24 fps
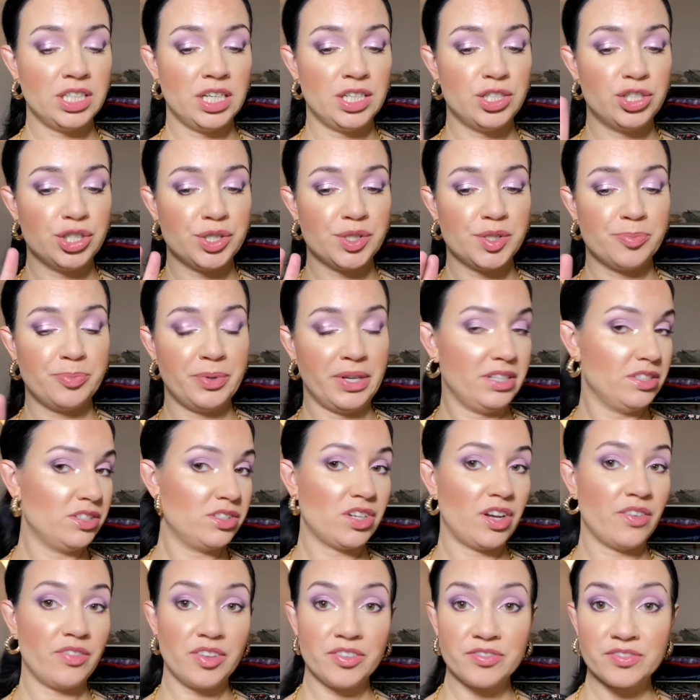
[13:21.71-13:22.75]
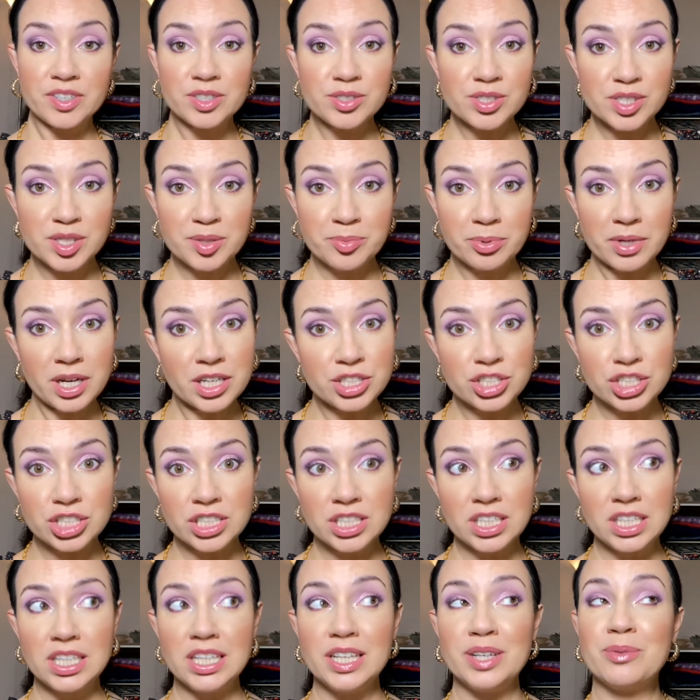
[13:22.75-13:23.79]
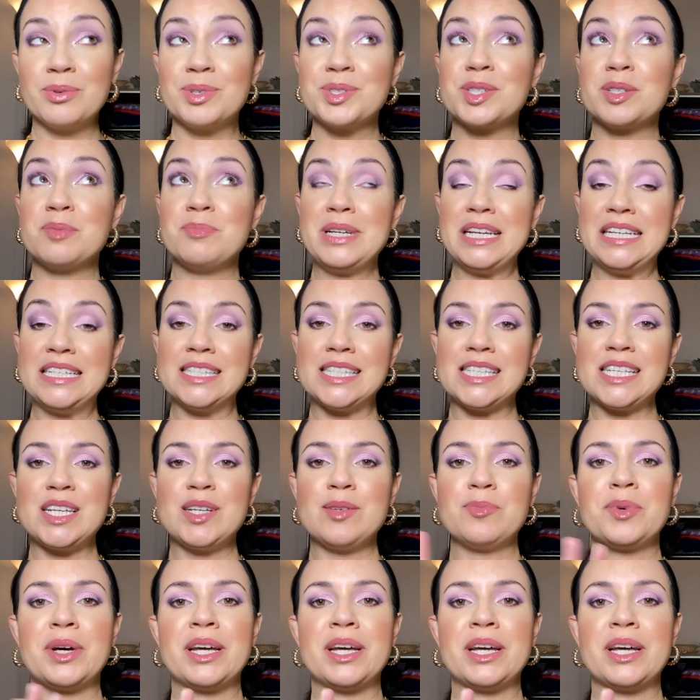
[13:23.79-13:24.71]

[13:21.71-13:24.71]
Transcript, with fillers: And just based off the first impression, it was amazing.